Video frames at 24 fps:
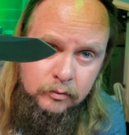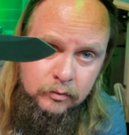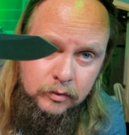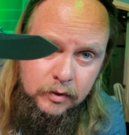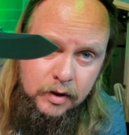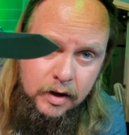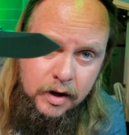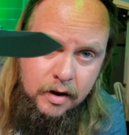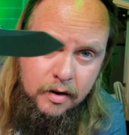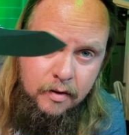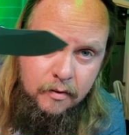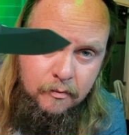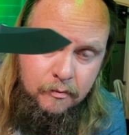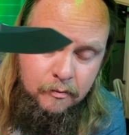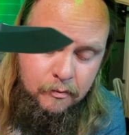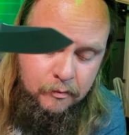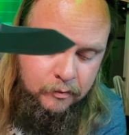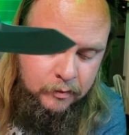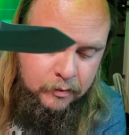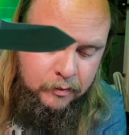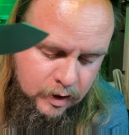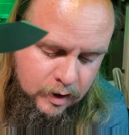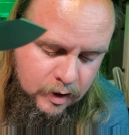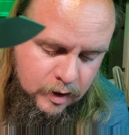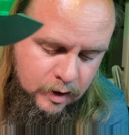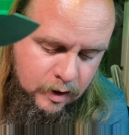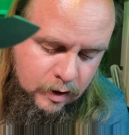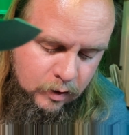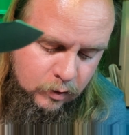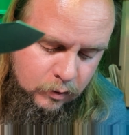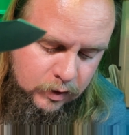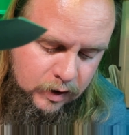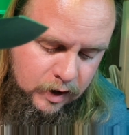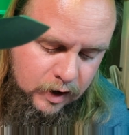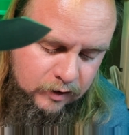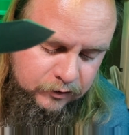Okay,
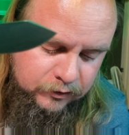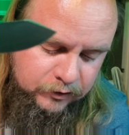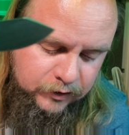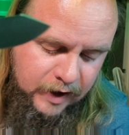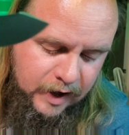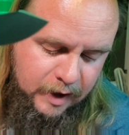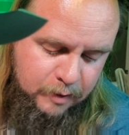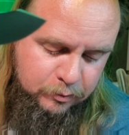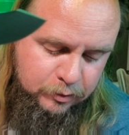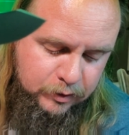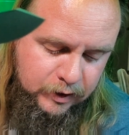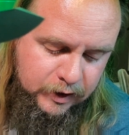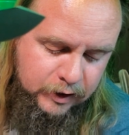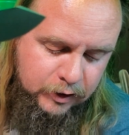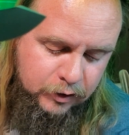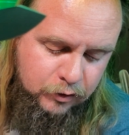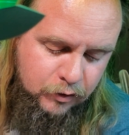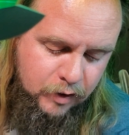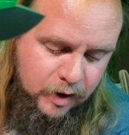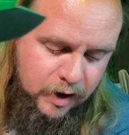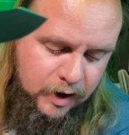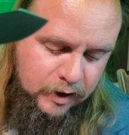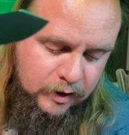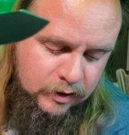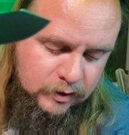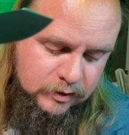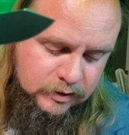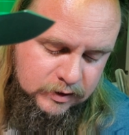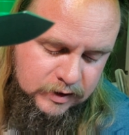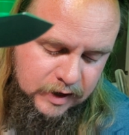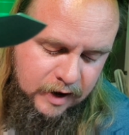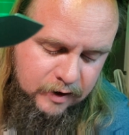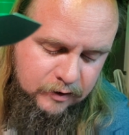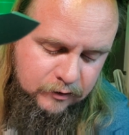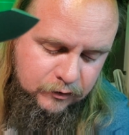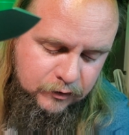we got a flat blade grind,
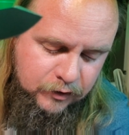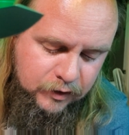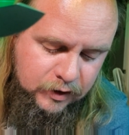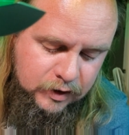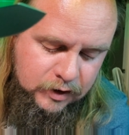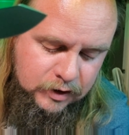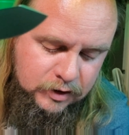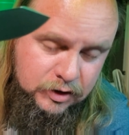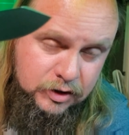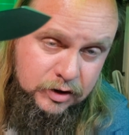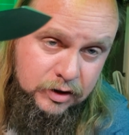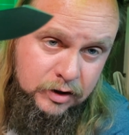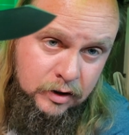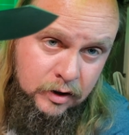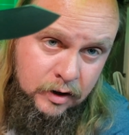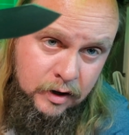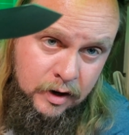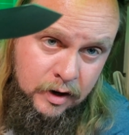satin finish.